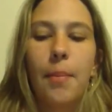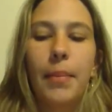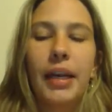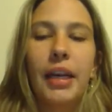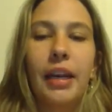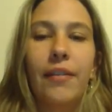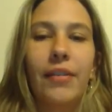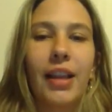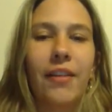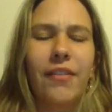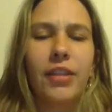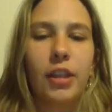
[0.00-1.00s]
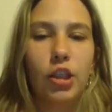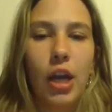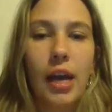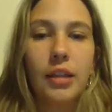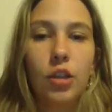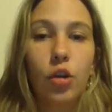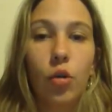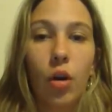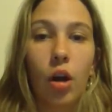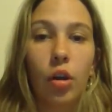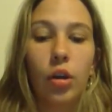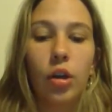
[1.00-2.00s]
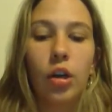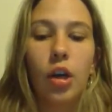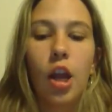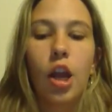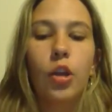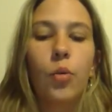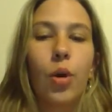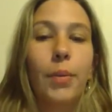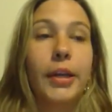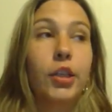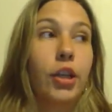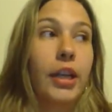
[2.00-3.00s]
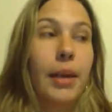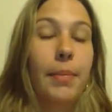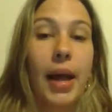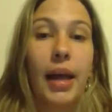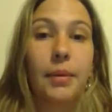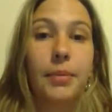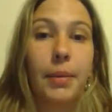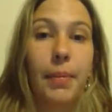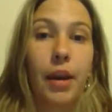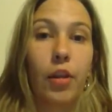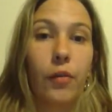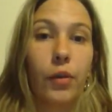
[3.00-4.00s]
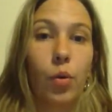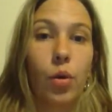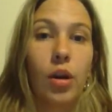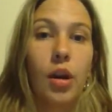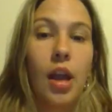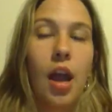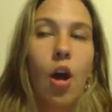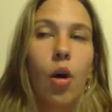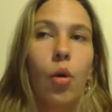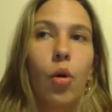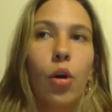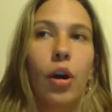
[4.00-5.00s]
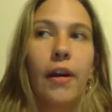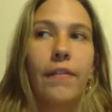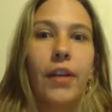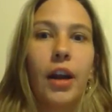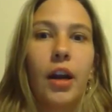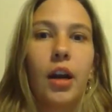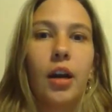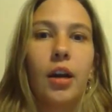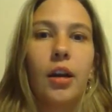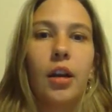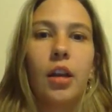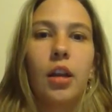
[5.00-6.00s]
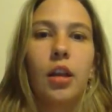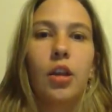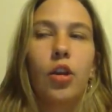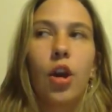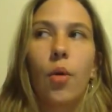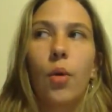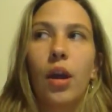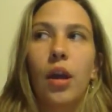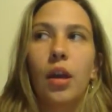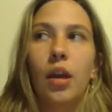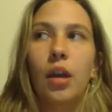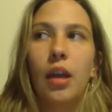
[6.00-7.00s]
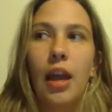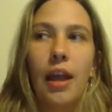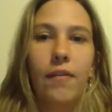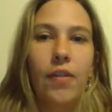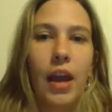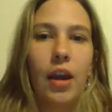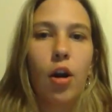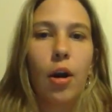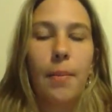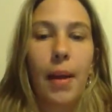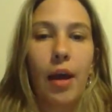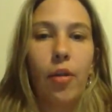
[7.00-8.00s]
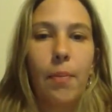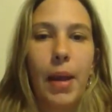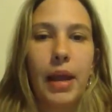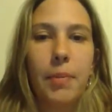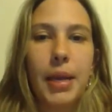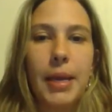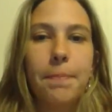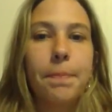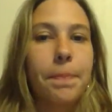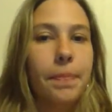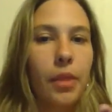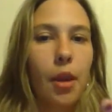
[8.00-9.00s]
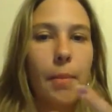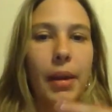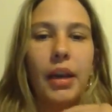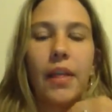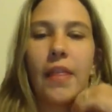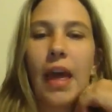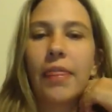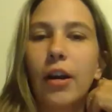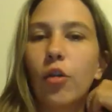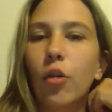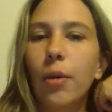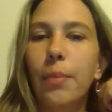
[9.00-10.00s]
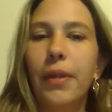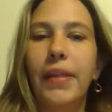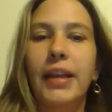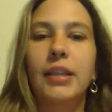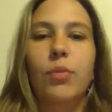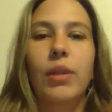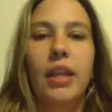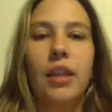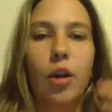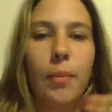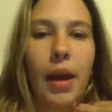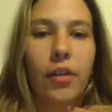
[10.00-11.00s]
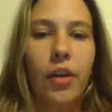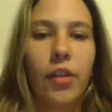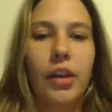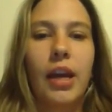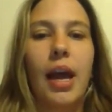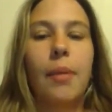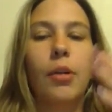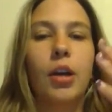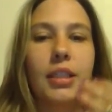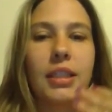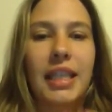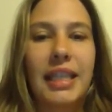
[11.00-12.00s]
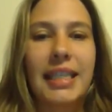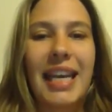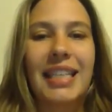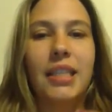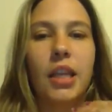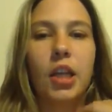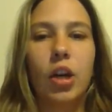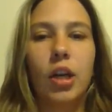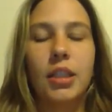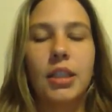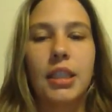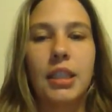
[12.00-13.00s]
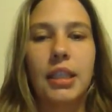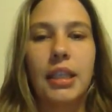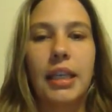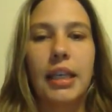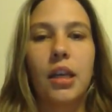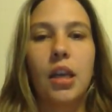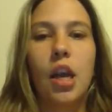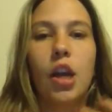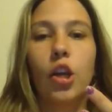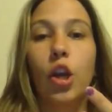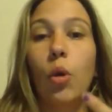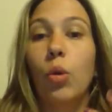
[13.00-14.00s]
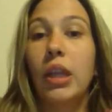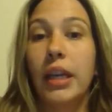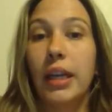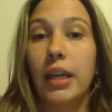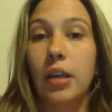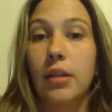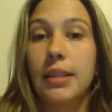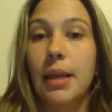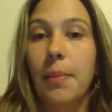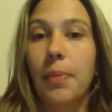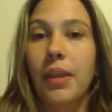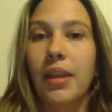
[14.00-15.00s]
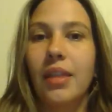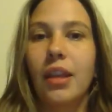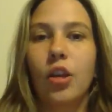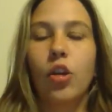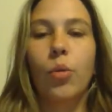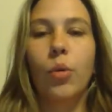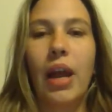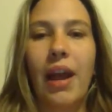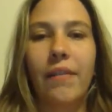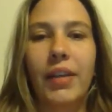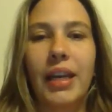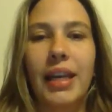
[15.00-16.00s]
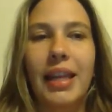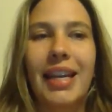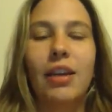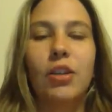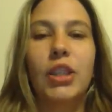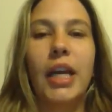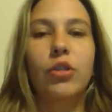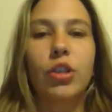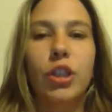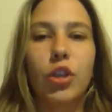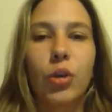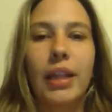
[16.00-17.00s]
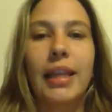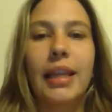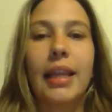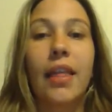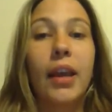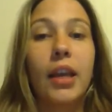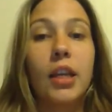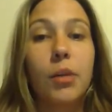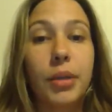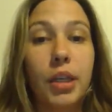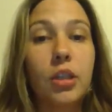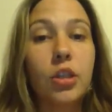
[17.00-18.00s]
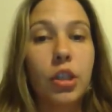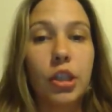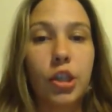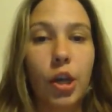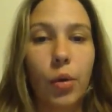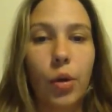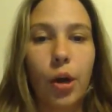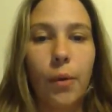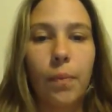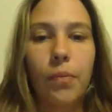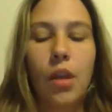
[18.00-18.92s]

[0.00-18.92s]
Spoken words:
Meaning, if like the child's a crawler, you want to make sure to keep items up out of the floor. Or if they're, if they are a mouth baby, meaning that going to put things within their mouth all the time, they're constantly tasting, they're constantly, licking on something, then you don't want to have anything out dangerous or anything that they could potentially choke on.